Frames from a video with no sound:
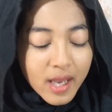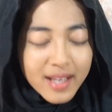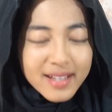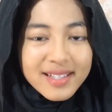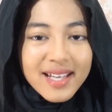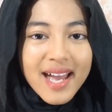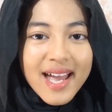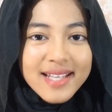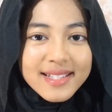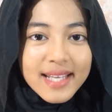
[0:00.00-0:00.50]

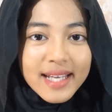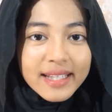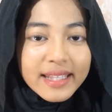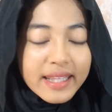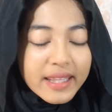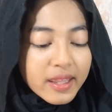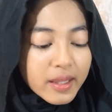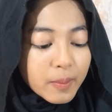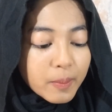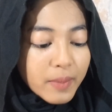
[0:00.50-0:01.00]
It's not
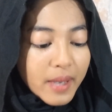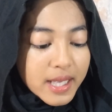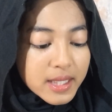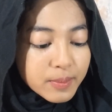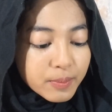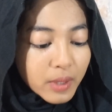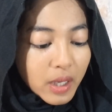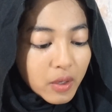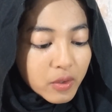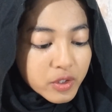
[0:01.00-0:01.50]
exactly the
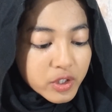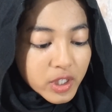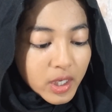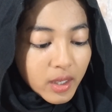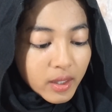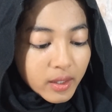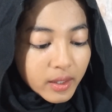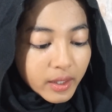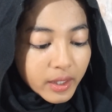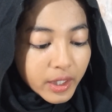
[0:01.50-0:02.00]
best brow
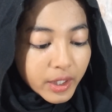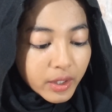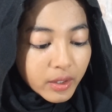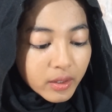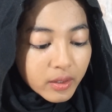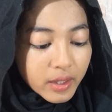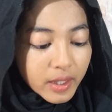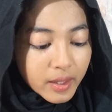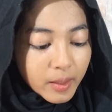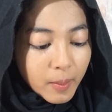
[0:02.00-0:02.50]
gel
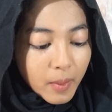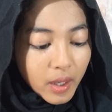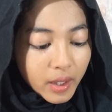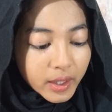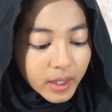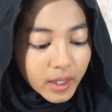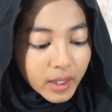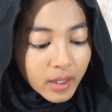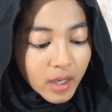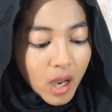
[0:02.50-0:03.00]
here in the
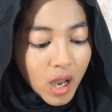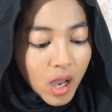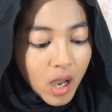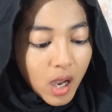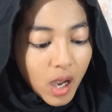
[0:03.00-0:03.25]
market,